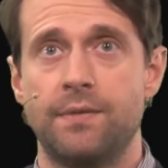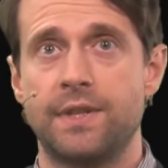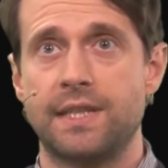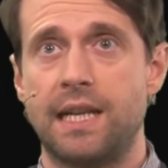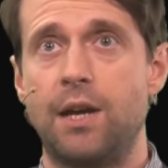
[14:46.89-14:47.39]

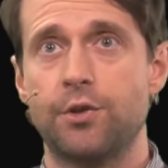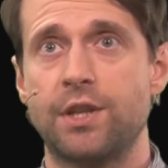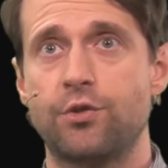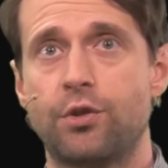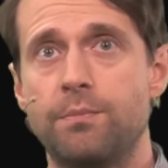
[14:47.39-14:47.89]
This allows
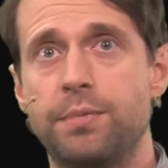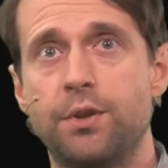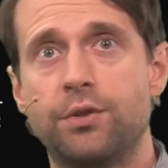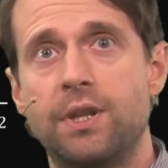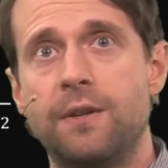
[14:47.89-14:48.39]
us to
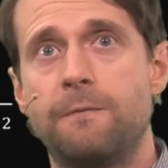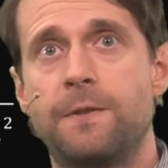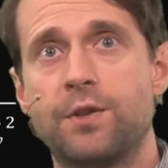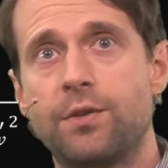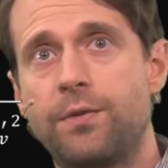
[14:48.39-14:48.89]
compute,
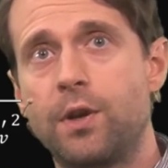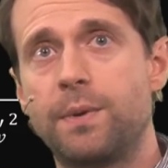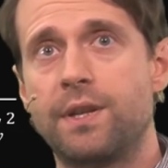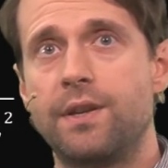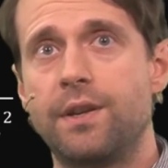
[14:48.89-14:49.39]
first of all
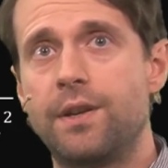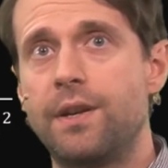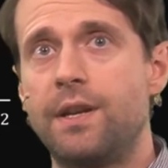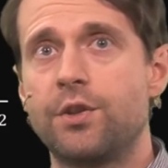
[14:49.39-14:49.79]
over here,